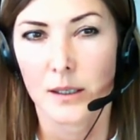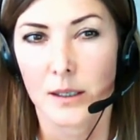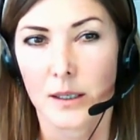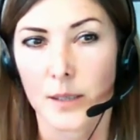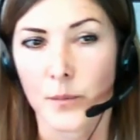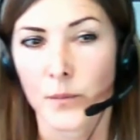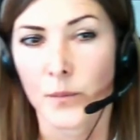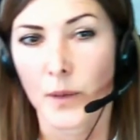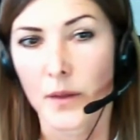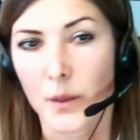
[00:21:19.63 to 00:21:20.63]

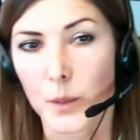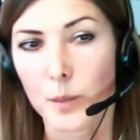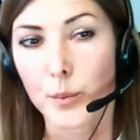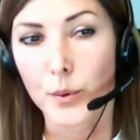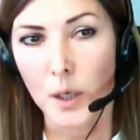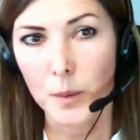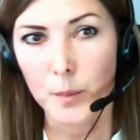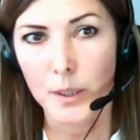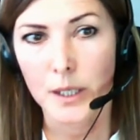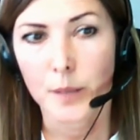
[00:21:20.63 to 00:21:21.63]
There will
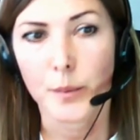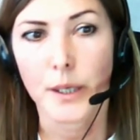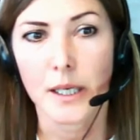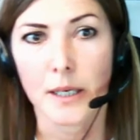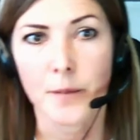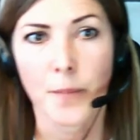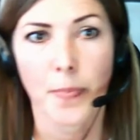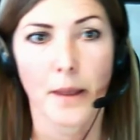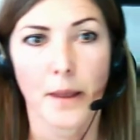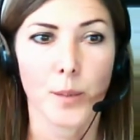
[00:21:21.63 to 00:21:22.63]
probably be
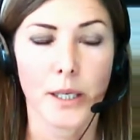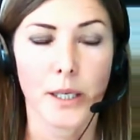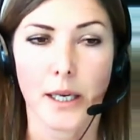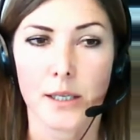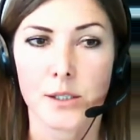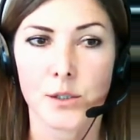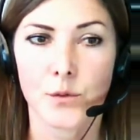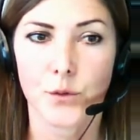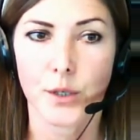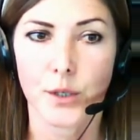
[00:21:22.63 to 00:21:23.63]
an obligation
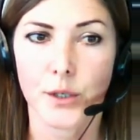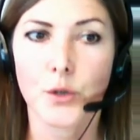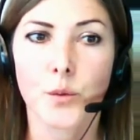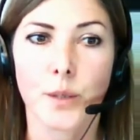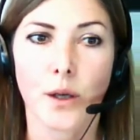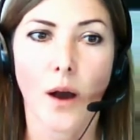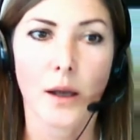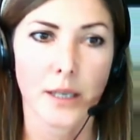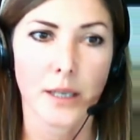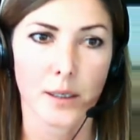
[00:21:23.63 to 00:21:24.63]
for human
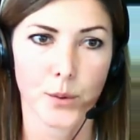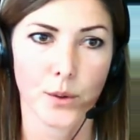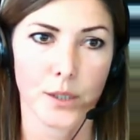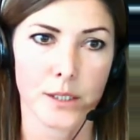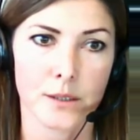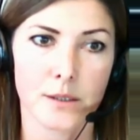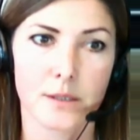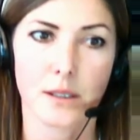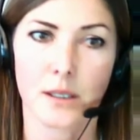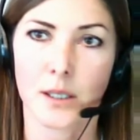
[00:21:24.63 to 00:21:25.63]
contact
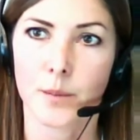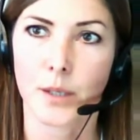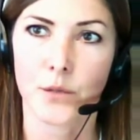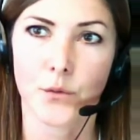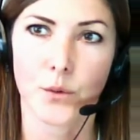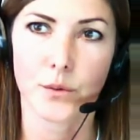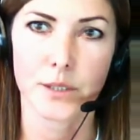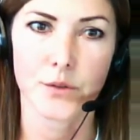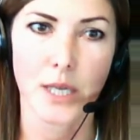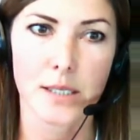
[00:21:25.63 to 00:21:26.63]
point and for
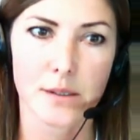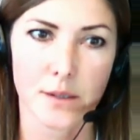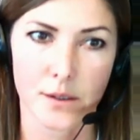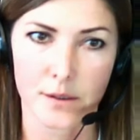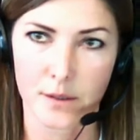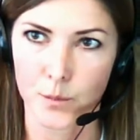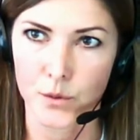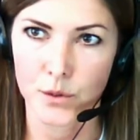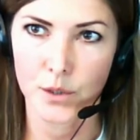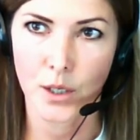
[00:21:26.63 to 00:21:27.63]
redress
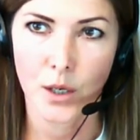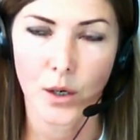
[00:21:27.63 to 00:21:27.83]
systems,